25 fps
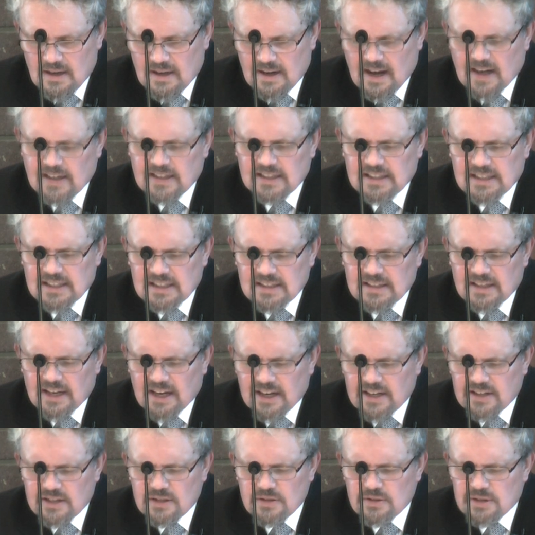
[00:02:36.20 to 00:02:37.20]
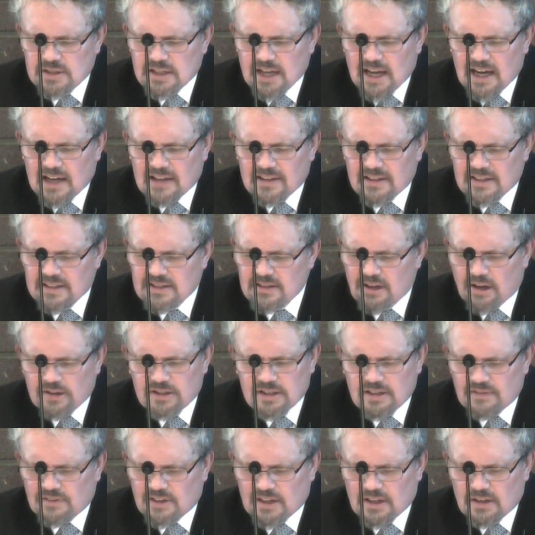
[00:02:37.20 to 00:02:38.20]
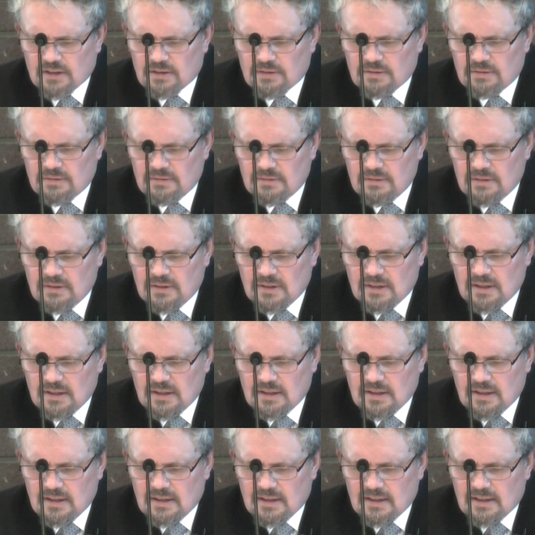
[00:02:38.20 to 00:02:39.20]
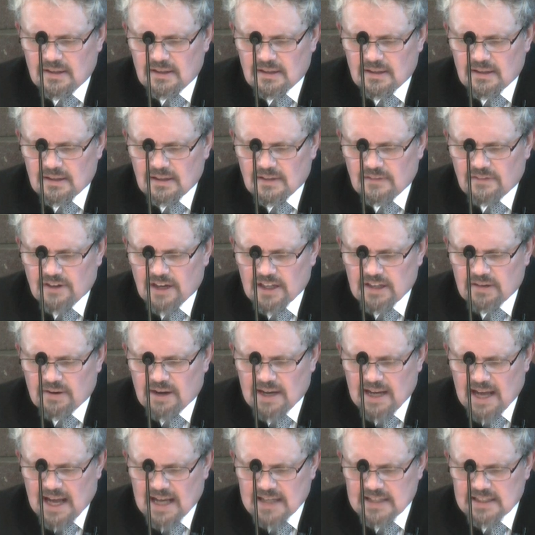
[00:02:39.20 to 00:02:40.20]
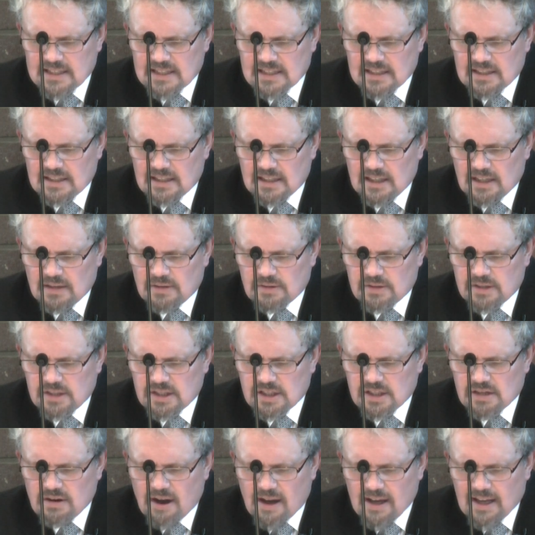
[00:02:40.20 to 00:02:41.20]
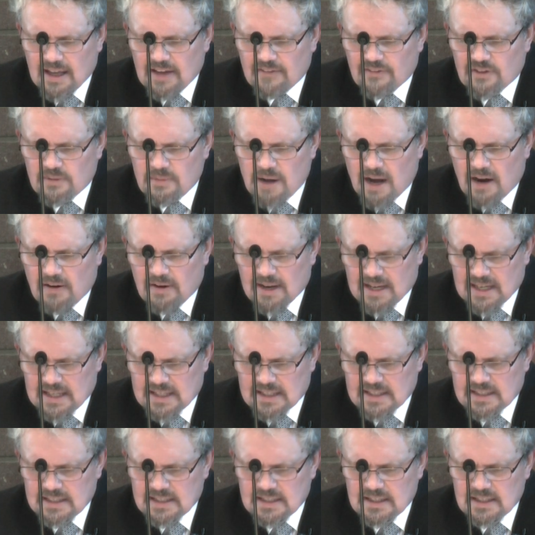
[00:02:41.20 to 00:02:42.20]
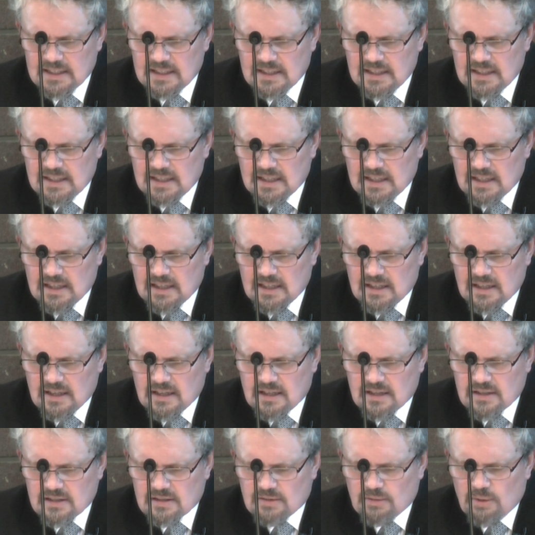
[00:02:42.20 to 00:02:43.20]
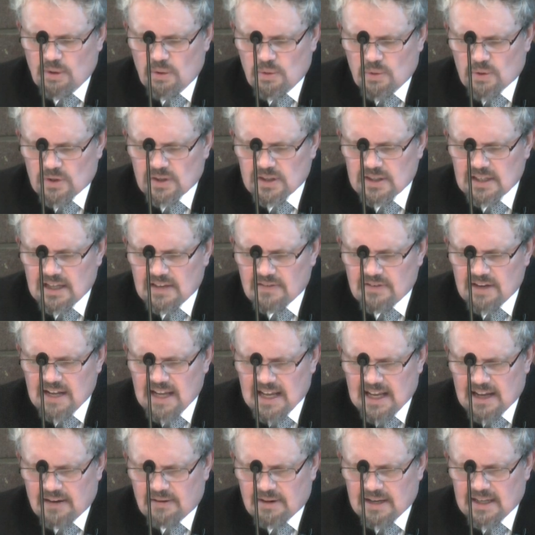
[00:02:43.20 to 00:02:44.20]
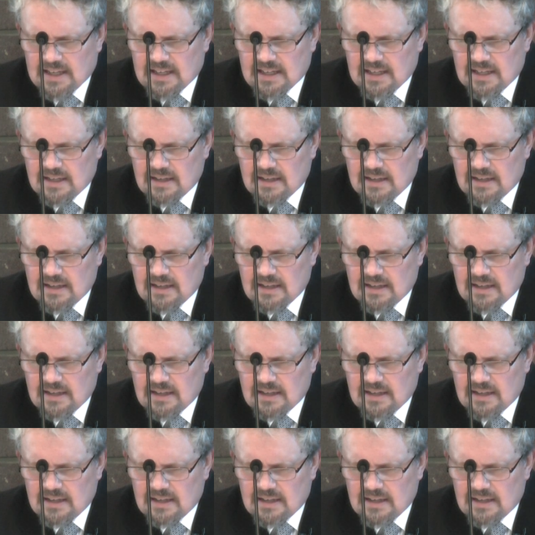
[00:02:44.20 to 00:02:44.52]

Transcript: And anything that I do say that's not of you, and Father, I ask that you would strike it from our ears so we wouldn't even hear it.